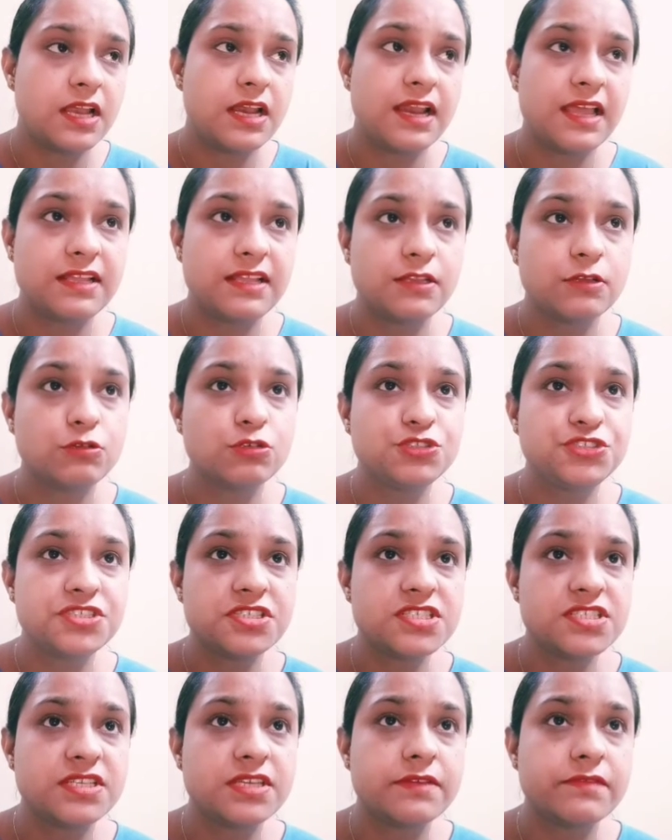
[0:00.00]
Like the question
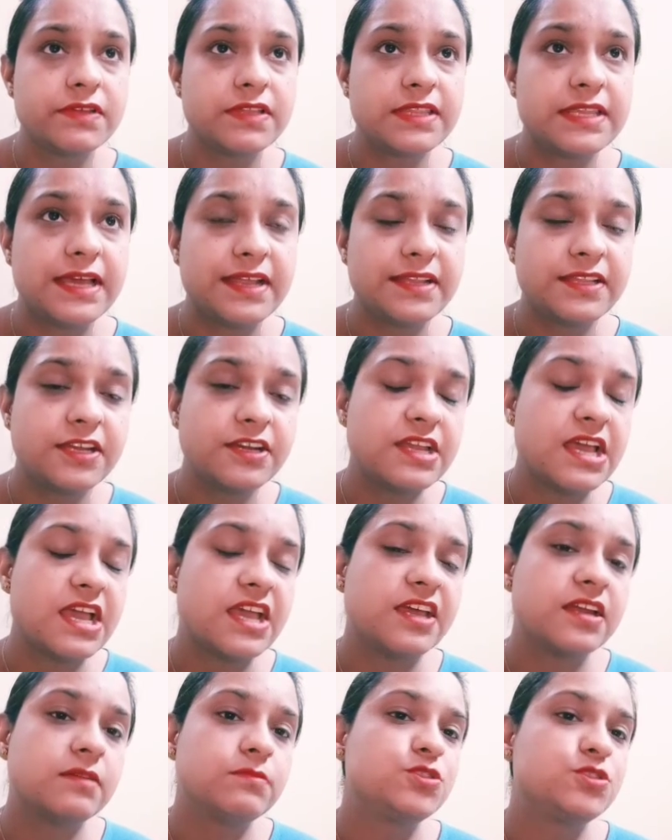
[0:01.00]
is given that the
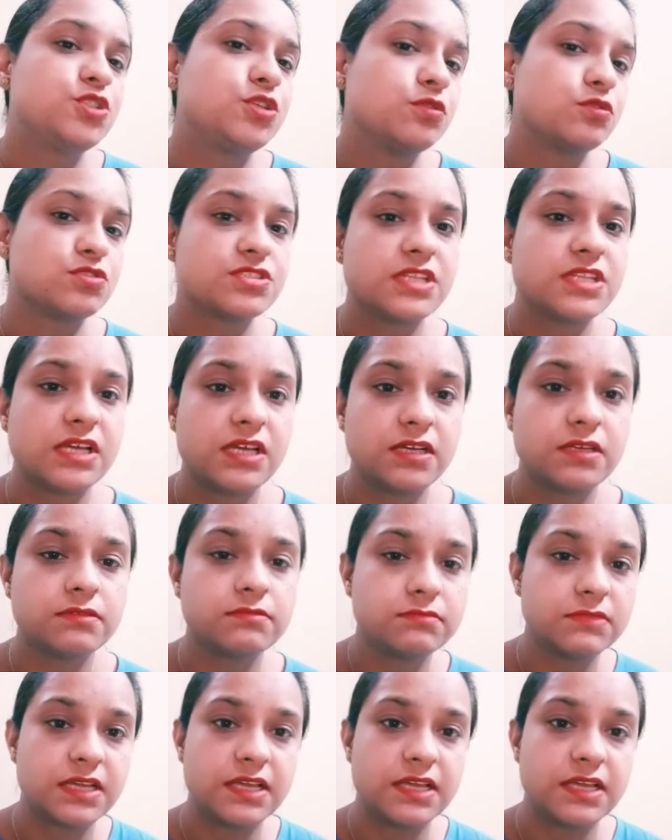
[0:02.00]
diagram shows that,